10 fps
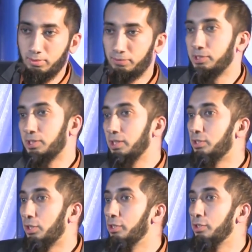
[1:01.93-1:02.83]
The first
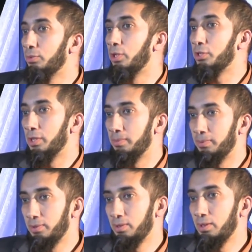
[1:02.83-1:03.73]
concern is
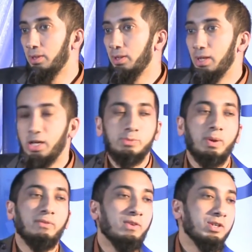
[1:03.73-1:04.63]
worship.
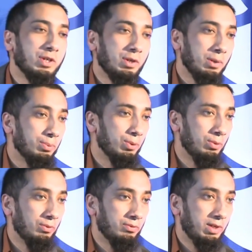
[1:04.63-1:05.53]
Has my Fajr
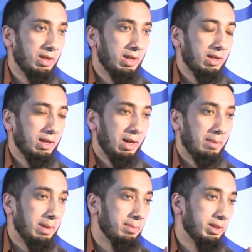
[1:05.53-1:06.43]
improved?
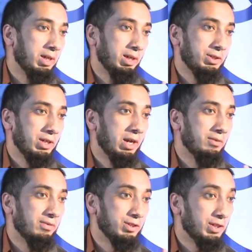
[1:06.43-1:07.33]
Am I making Isha
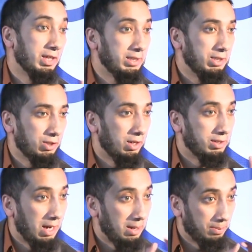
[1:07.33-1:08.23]
and Fajr at least
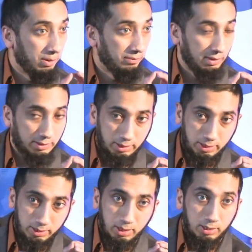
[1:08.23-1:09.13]
on time
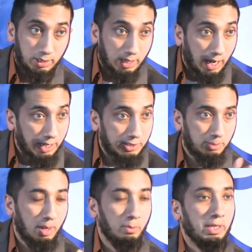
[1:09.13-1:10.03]
perfectly? The
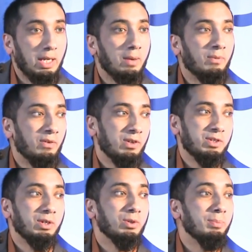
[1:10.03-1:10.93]
guys, am I waking up for
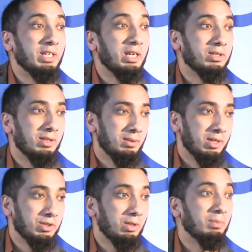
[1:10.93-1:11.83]
Fajr and making it to
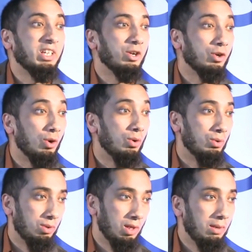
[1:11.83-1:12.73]
the masjid? Make it a
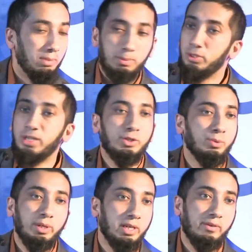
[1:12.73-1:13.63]
goal. Maybe you're
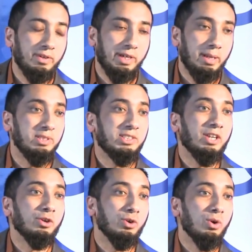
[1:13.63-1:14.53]
not doing it every day, but
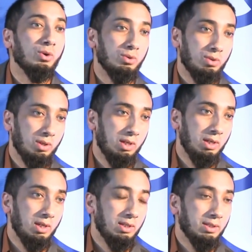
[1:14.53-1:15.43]
set a goal
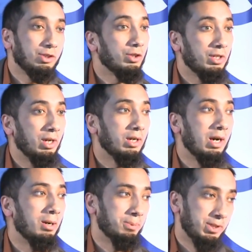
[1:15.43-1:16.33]
that you're going
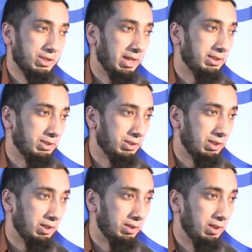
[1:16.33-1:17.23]
to accomplish that
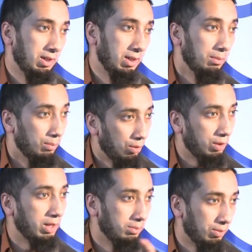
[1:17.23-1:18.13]
this year.
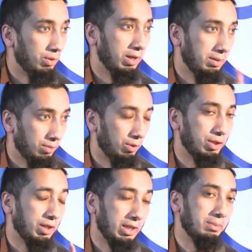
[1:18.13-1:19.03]
More and more and
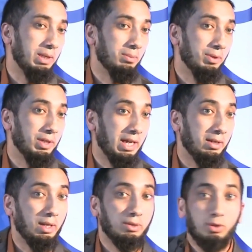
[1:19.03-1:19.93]
more, you're going to be able to
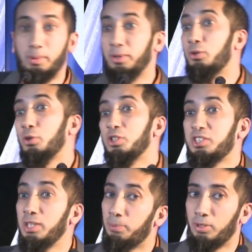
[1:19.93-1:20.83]
get it. And I'm going to go
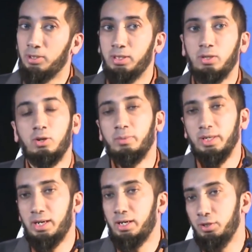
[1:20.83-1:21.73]
to sleep earlier.
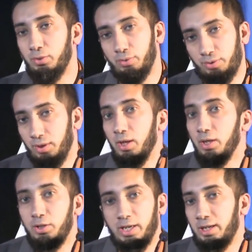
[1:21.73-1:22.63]
Oh my God,
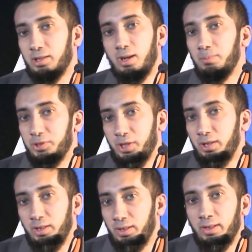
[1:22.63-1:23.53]
youth, you can't
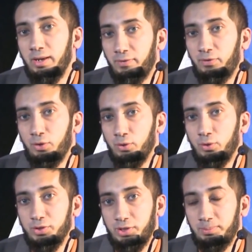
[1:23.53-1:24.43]
accomplish anything in life if you
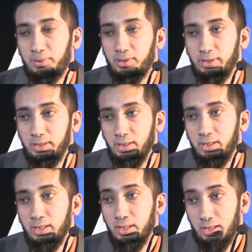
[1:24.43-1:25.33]
don't go to sleep early.